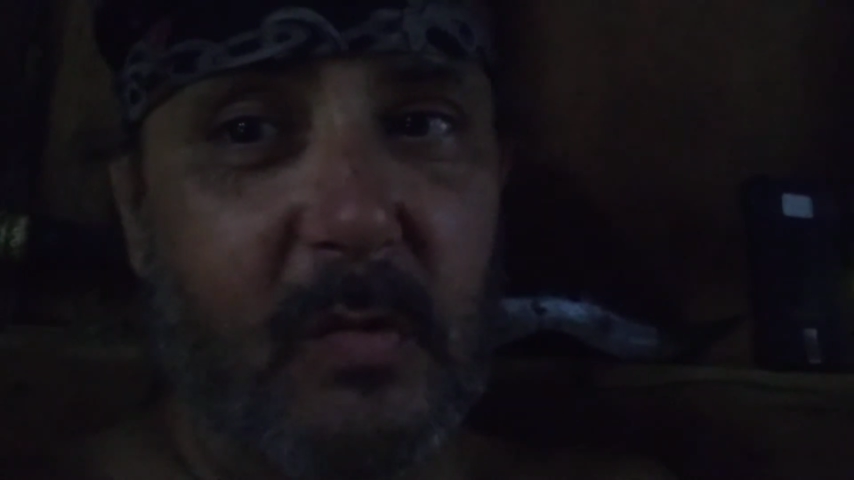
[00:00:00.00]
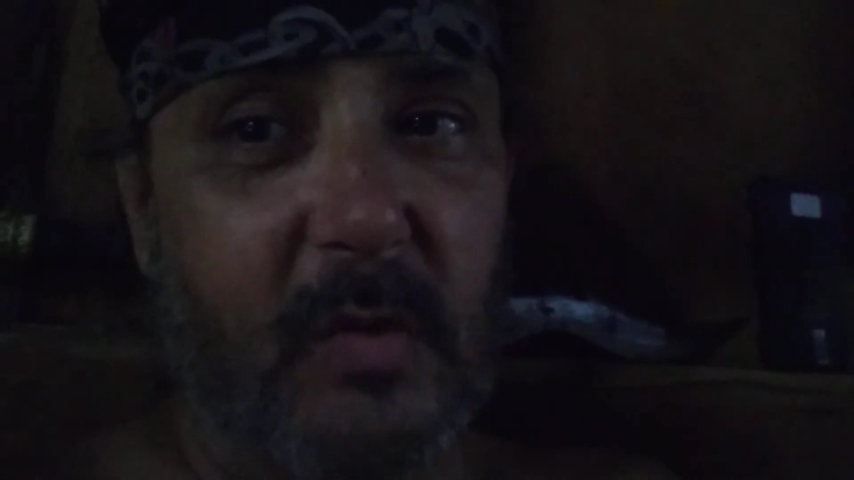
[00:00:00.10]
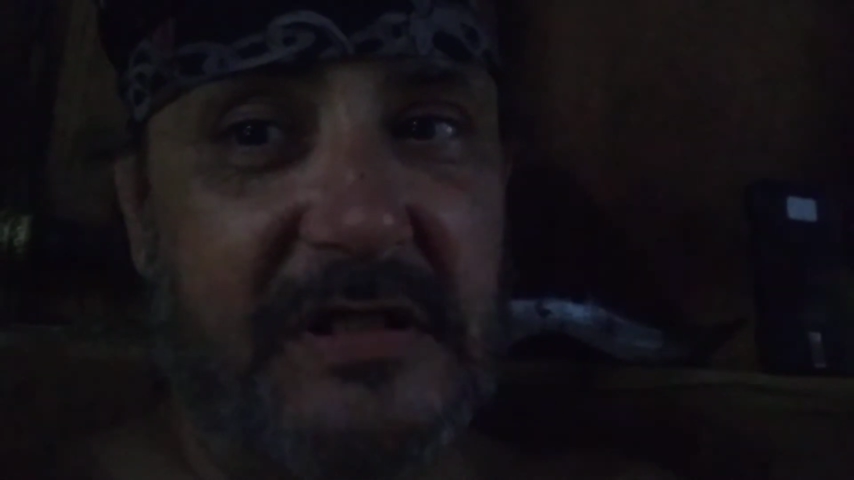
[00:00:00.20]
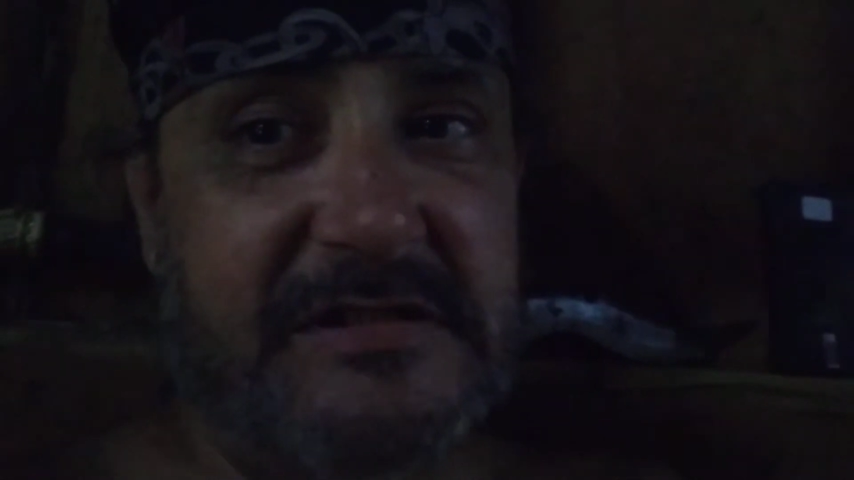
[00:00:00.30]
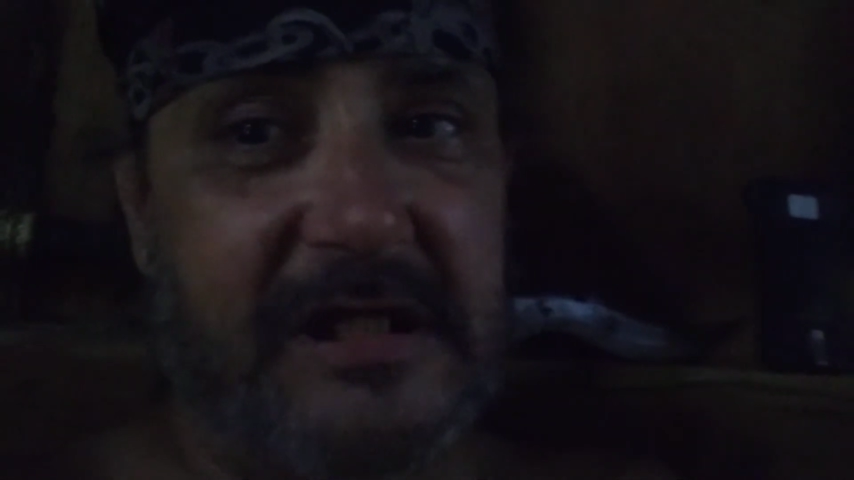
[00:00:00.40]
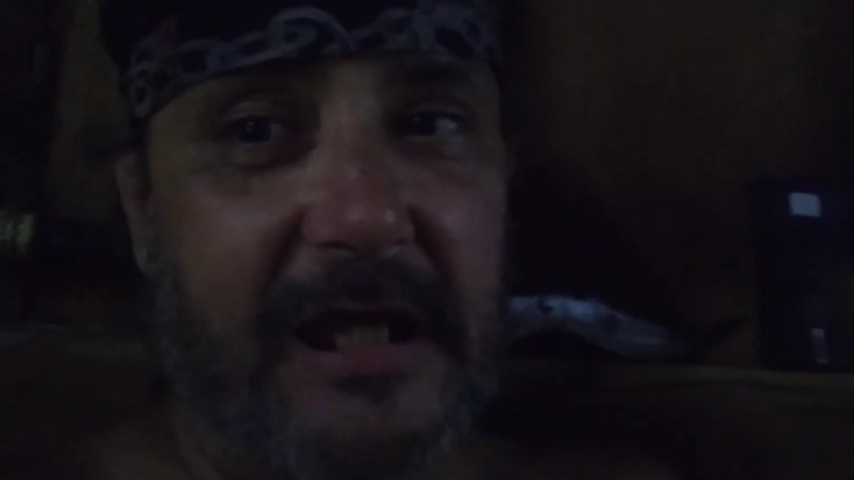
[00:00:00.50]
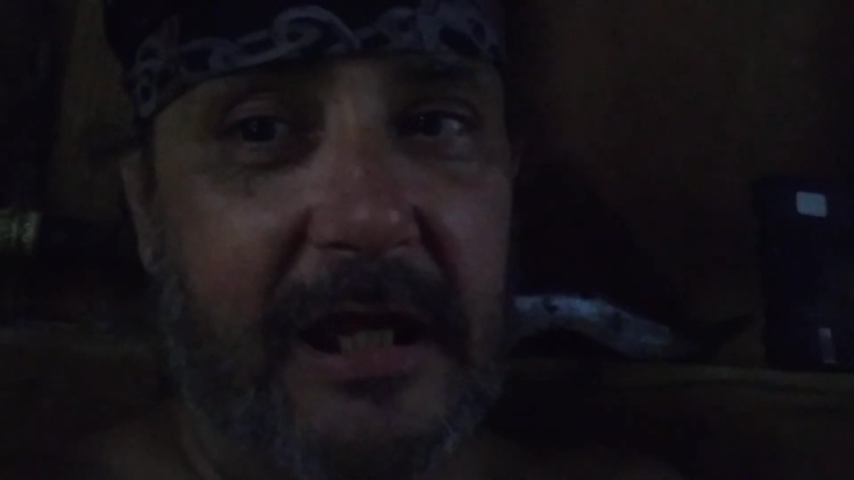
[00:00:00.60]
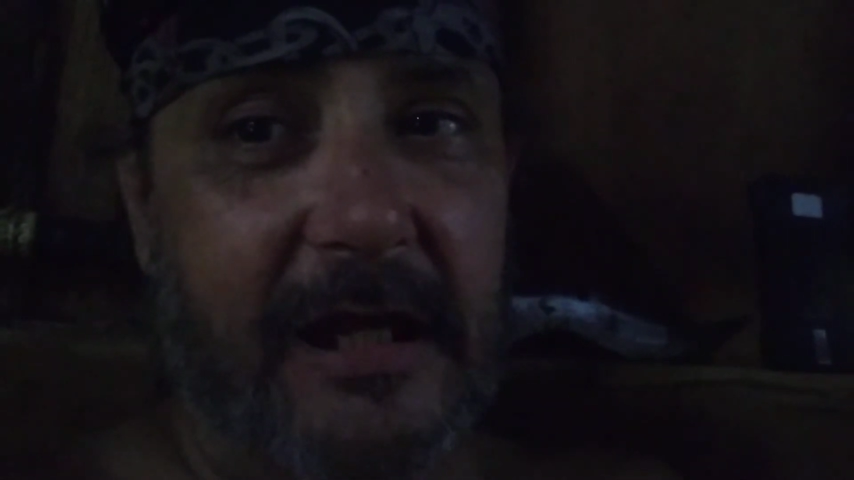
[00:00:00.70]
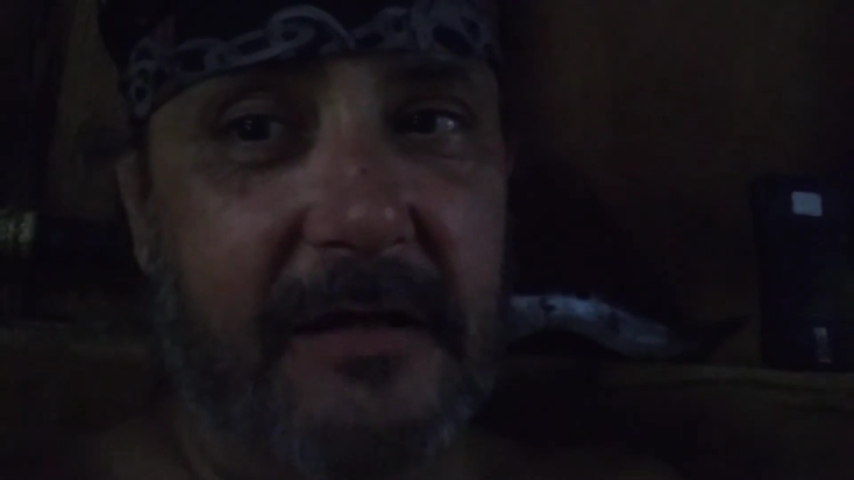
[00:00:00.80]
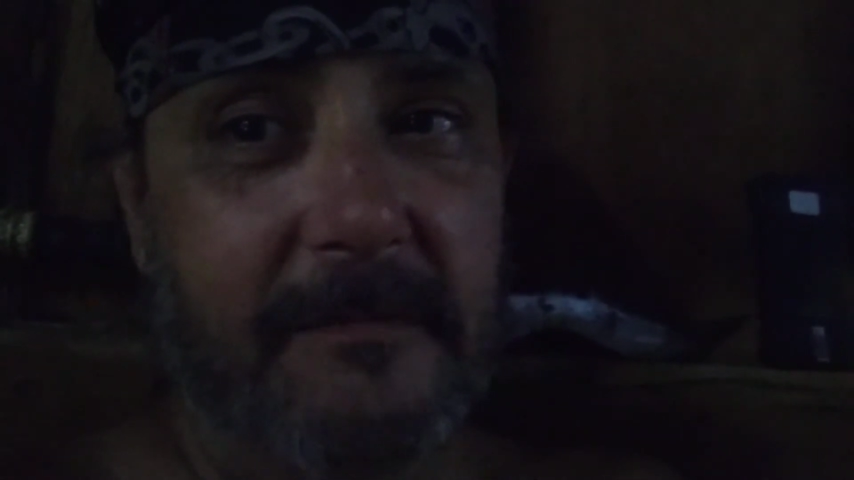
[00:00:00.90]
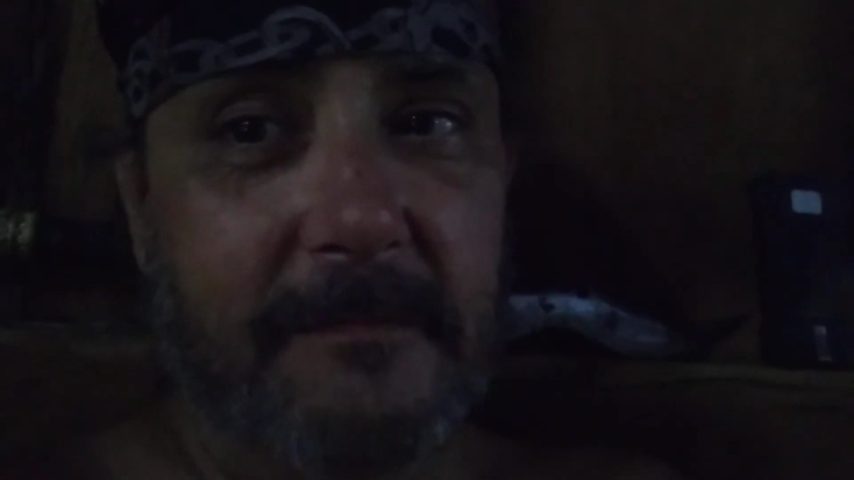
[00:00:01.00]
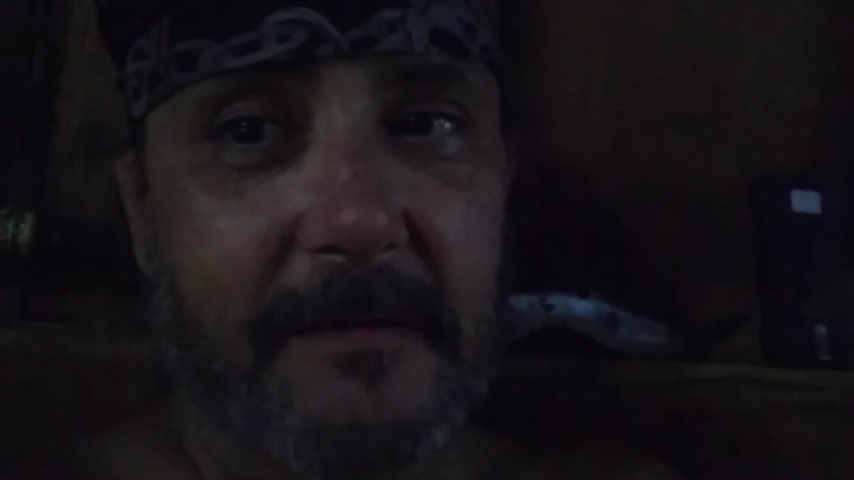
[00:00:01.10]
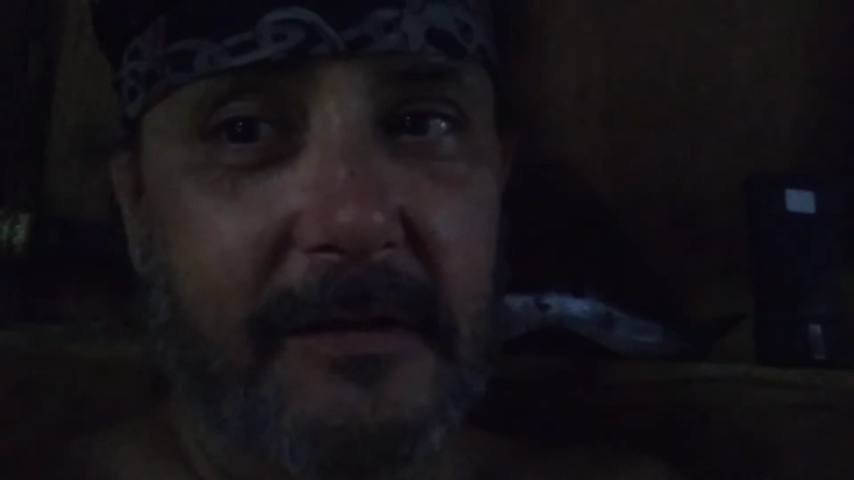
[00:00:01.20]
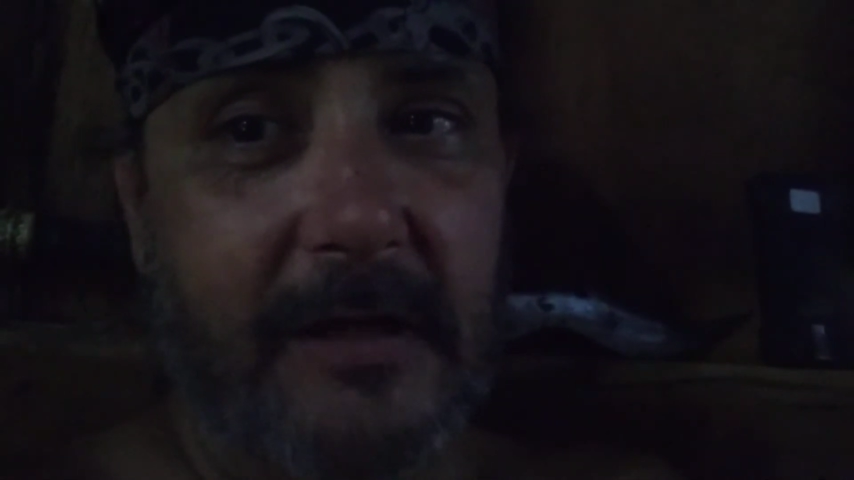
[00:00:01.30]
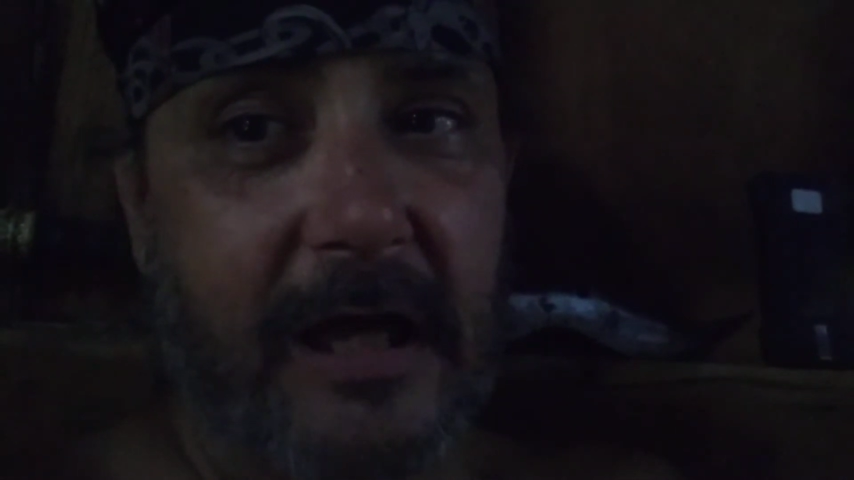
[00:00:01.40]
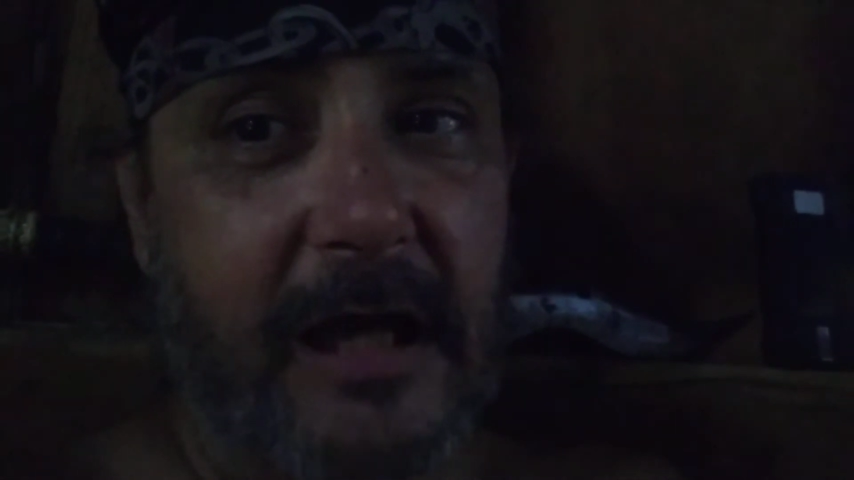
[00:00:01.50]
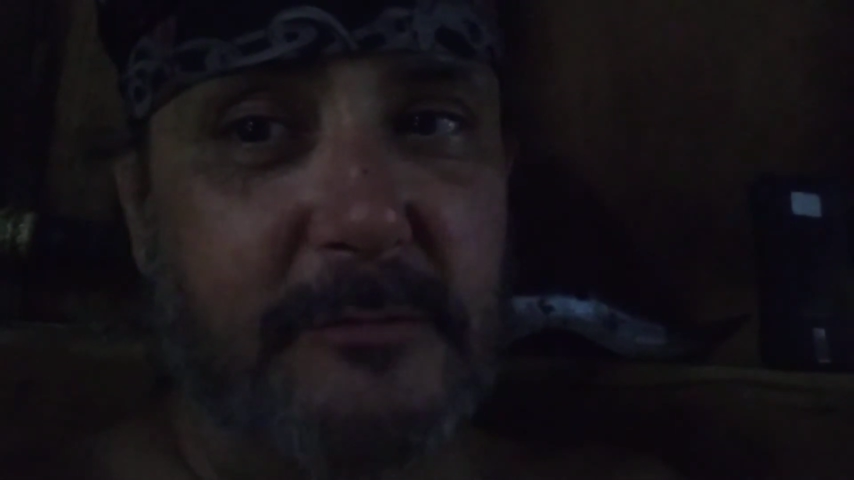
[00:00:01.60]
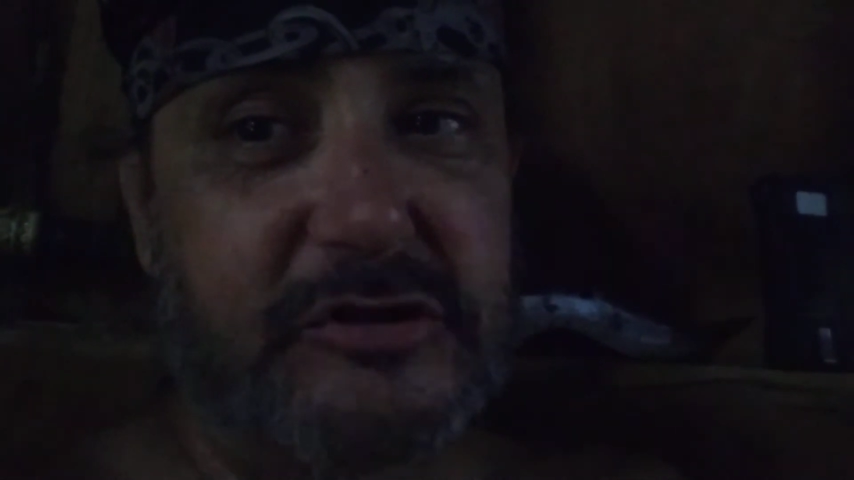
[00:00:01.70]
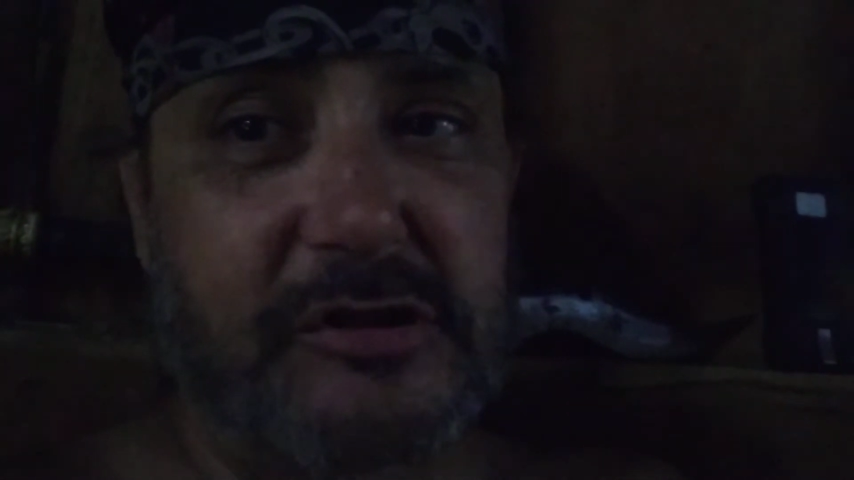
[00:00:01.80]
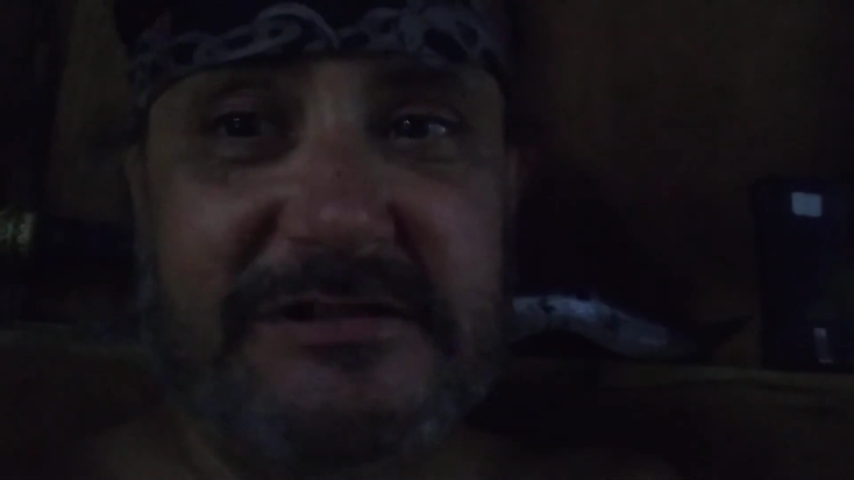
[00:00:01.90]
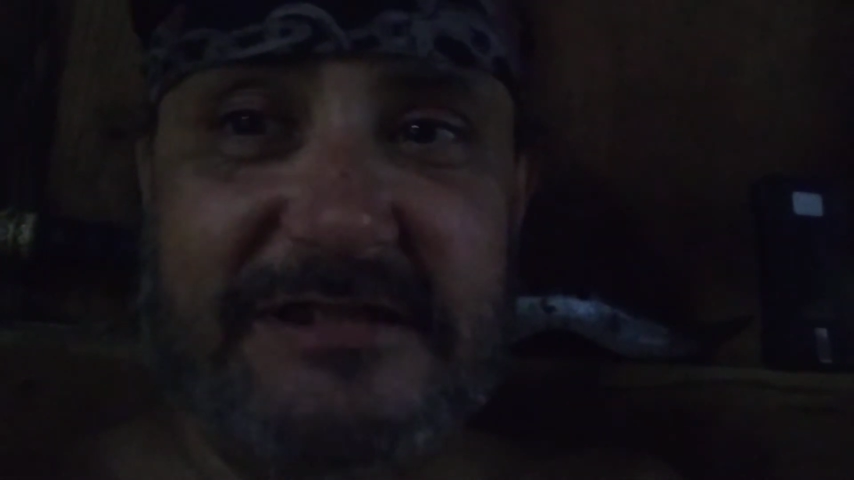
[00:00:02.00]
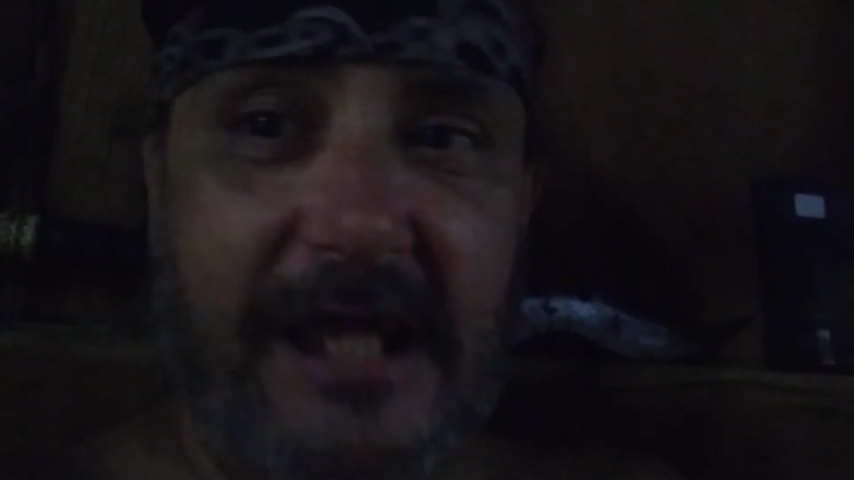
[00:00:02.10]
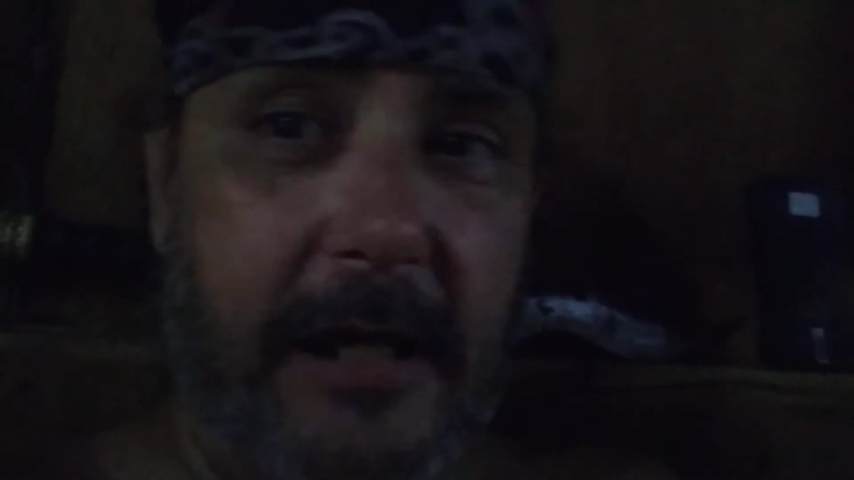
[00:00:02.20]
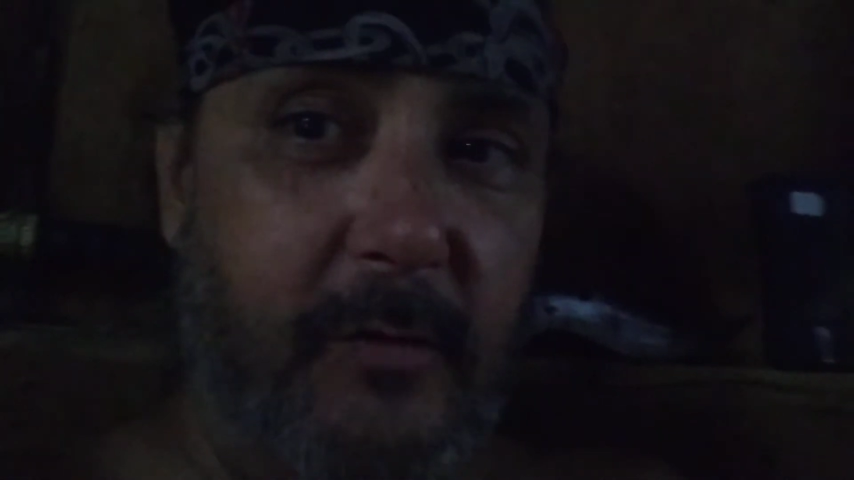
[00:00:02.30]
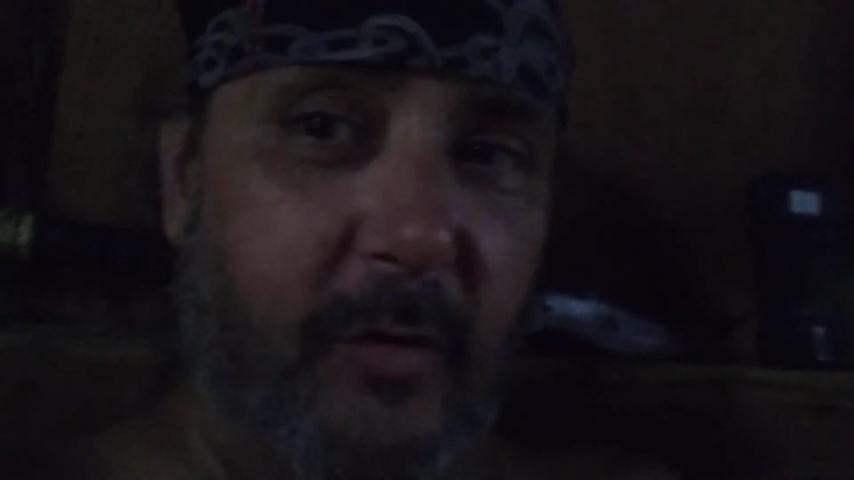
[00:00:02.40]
once again, I'm sure Satan